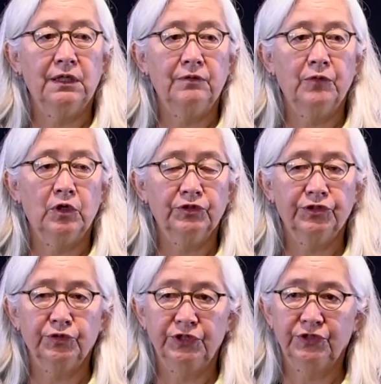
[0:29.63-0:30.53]
I'm
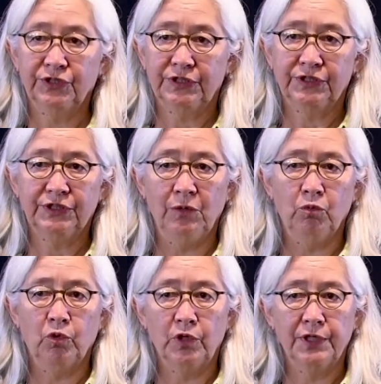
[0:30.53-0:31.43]
also using
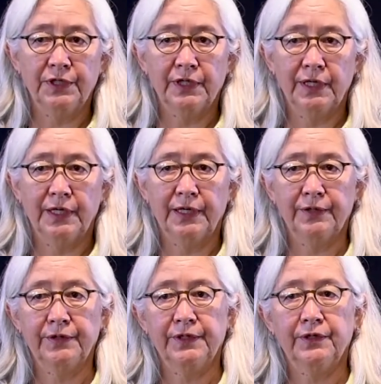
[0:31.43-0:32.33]
some wood,
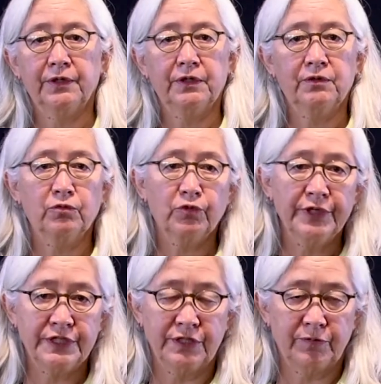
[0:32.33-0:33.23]
and in a
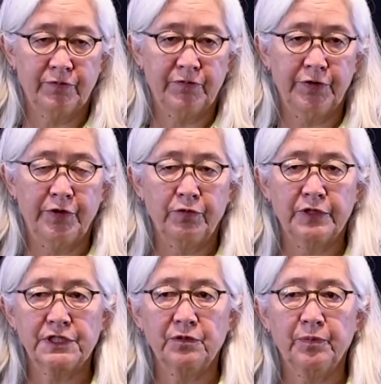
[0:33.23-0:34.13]
recent, very
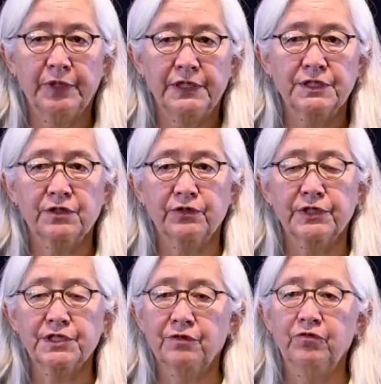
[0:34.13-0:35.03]
recent piece, there
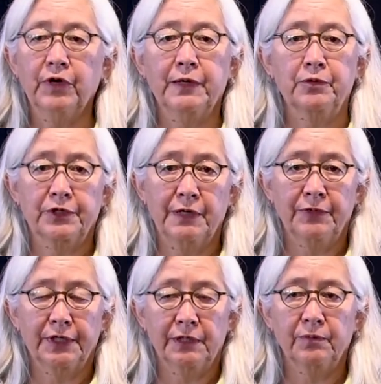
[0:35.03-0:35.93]
is some fiber
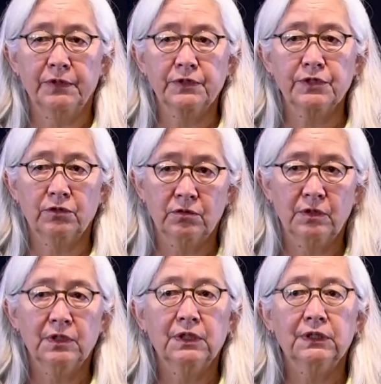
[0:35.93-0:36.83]
coming in. So
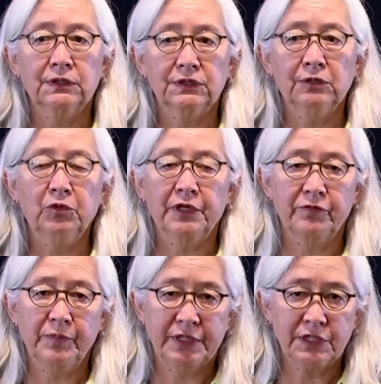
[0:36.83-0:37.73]
somewhat
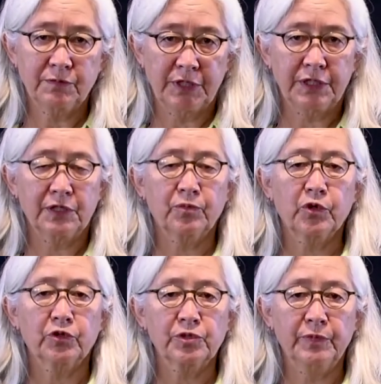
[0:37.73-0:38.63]
of a mixed media
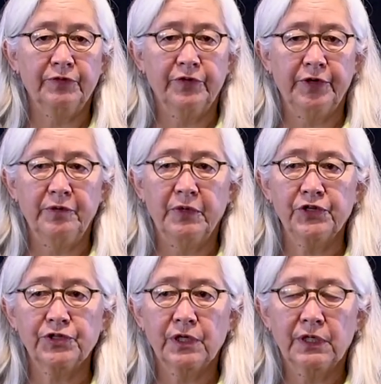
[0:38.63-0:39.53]
approach, but very
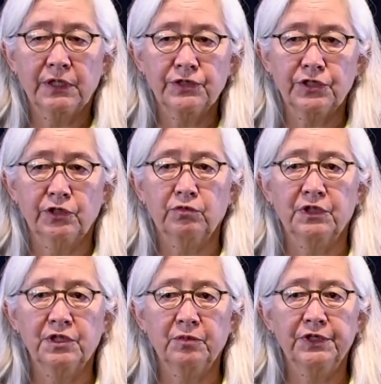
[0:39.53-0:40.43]
much concerned
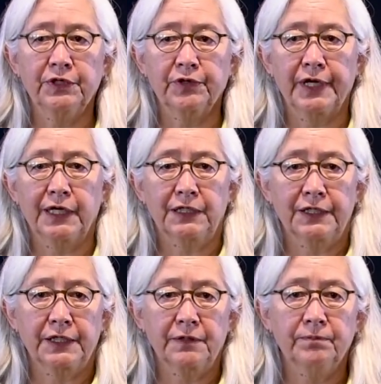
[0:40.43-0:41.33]
with the
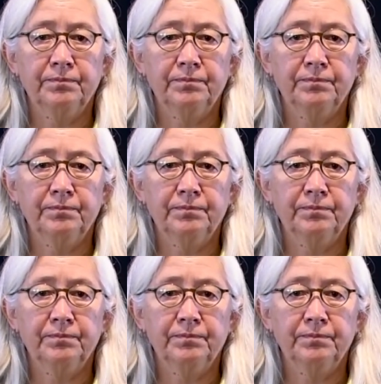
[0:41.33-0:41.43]
materiality.